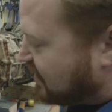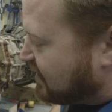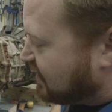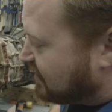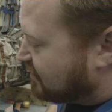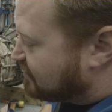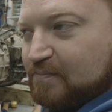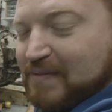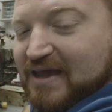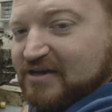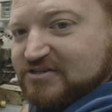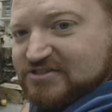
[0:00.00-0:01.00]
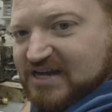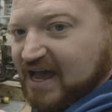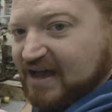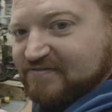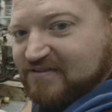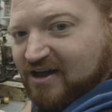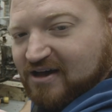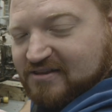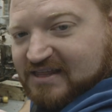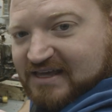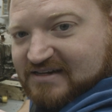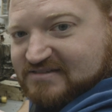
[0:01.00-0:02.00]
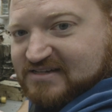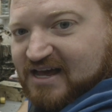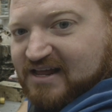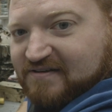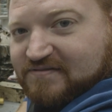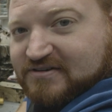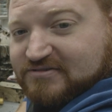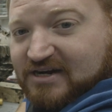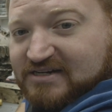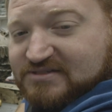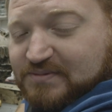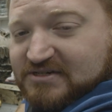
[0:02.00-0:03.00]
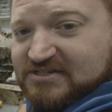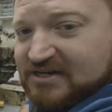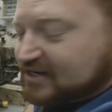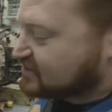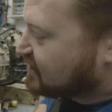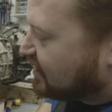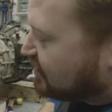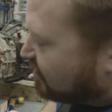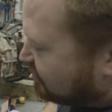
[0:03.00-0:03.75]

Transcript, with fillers: a male shaft on the inside of the transmission. It's kind of